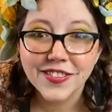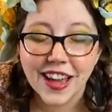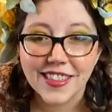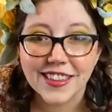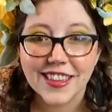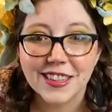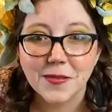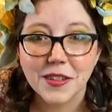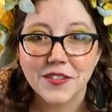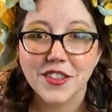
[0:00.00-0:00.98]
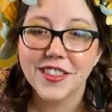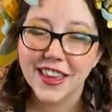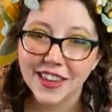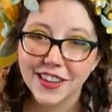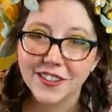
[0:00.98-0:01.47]
I think that's beautiful.
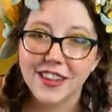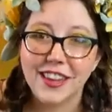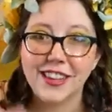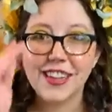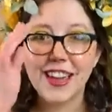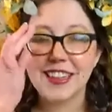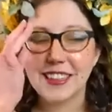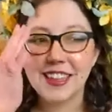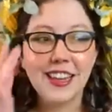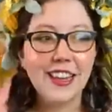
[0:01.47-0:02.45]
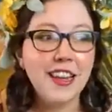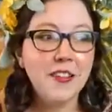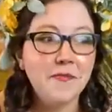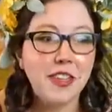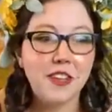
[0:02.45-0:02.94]
Thank you, Elaine. Yes,
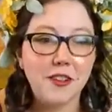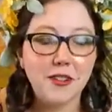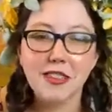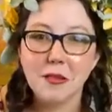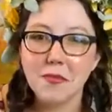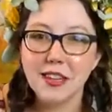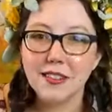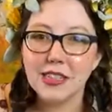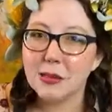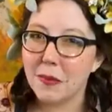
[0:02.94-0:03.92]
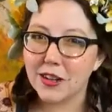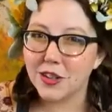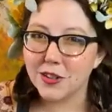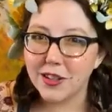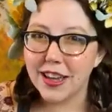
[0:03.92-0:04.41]
you know, it's something
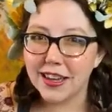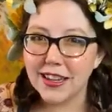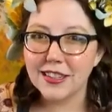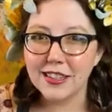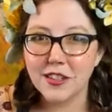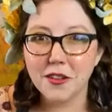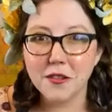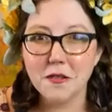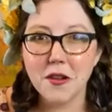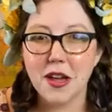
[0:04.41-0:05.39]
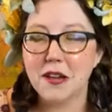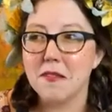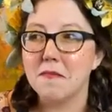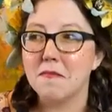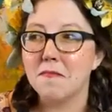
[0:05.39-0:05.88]
special I get to do
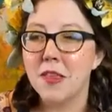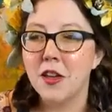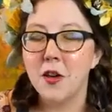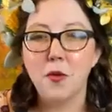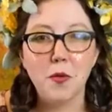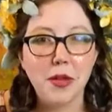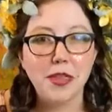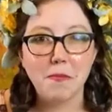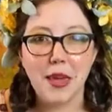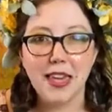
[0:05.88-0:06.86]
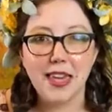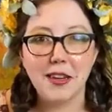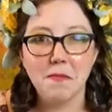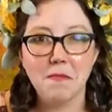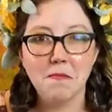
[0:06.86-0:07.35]
with
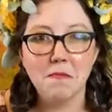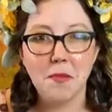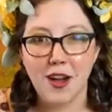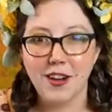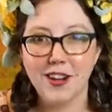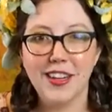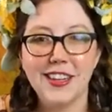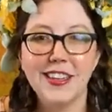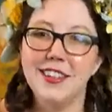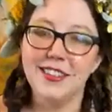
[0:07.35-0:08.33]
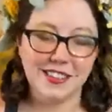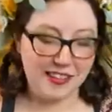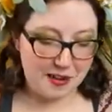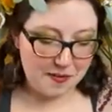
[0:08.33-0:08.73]
making pottery. So.